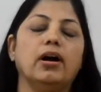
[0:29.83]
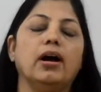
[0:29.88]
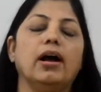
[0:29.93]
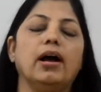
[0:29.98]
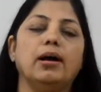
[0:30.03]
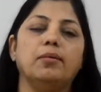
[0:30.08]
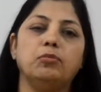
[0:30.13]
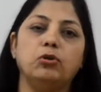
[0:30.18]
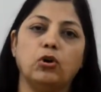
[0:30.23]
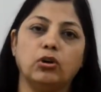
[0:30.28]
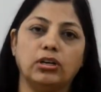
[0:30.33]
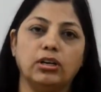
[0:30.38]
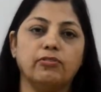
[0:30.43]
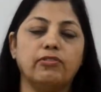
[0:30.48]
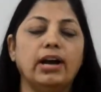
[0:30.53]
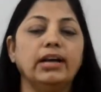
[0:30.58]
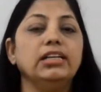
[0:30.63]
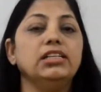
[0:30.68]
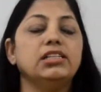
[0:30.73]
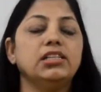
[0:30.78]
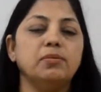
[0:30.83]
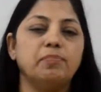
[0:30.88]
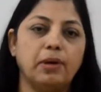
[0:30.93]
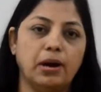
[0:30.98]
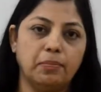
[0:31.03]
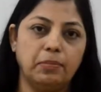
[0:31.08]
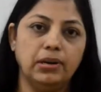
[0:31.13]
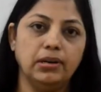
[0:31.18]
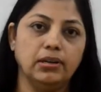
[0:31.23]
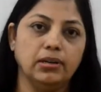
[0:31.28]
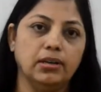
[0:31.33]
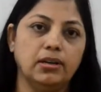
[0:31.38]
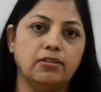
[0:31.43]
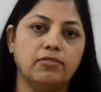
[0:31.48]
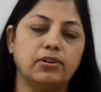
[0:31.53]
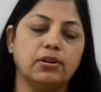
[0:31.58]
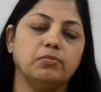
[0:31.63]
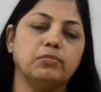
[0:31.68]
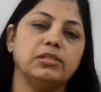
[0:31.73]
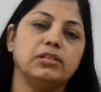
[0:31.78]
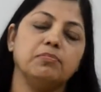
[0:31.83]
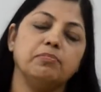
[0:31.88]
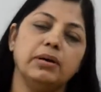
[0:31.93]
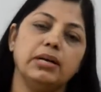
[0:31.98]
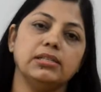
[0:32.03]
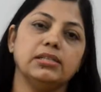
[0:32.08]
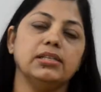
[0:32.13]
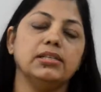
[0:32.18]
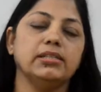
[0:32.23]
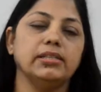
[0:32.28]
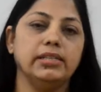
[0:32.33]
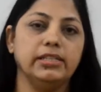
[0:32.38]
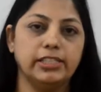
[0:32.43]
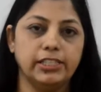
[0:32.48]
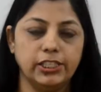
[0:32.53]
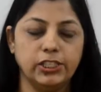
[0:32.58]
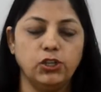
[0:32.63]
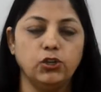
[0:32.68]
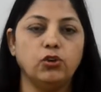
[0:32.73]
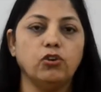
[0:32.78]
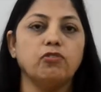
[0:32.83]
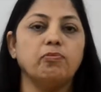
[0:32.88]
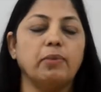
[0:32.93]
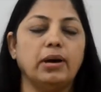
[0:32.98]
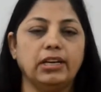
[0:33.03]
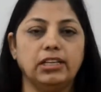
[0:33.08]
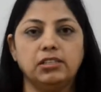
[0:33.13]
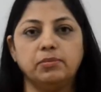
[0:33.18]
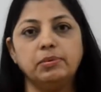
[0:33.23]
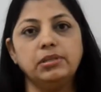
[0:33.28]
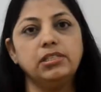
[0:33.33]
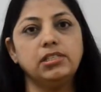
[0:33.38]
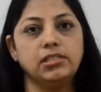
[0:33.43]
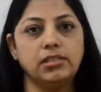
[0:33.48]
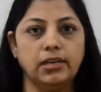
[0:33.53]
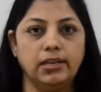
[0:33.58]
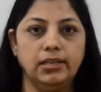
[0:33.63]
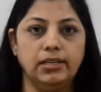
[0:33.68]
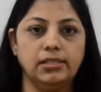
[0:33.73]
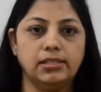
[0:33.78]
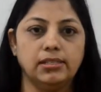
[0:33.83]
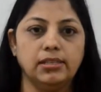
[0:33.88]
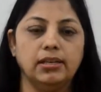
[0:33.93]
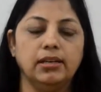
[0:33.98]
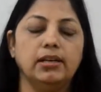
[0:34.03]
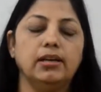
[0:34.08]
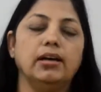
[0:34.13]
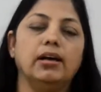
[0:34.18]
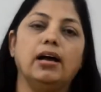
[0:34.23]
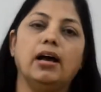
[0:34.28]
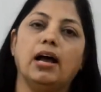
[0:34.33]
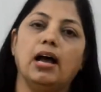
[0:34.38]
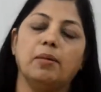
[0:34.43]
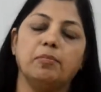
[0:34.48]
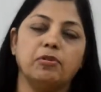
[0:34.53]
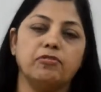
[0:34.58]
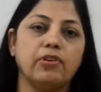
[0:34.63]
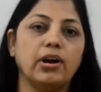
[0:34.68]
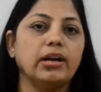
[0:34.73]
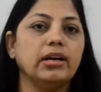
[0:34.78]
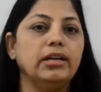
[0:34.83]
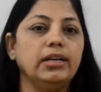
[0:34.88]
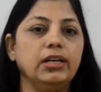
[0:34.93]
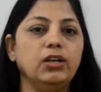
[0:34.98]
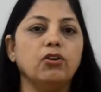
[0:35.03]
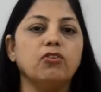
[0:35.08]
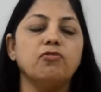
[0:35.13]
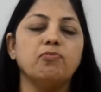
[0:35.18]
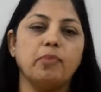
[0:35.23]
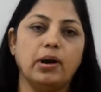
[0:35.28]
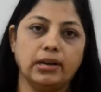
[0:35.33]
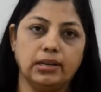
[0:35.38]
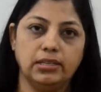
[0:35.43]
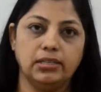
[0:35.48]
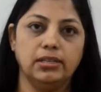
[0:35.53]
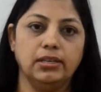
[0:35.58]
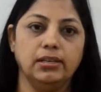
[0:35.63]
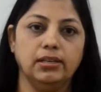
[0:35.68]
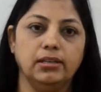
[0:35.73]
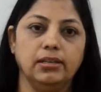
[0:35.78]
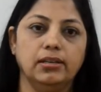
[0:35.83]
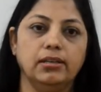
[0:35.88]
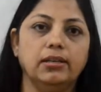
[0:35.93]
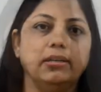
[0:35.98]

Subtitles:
I am Dr. Vanishri Pabalkar from Symbiosis Institute of Management Studies. I am a faculty of marketing.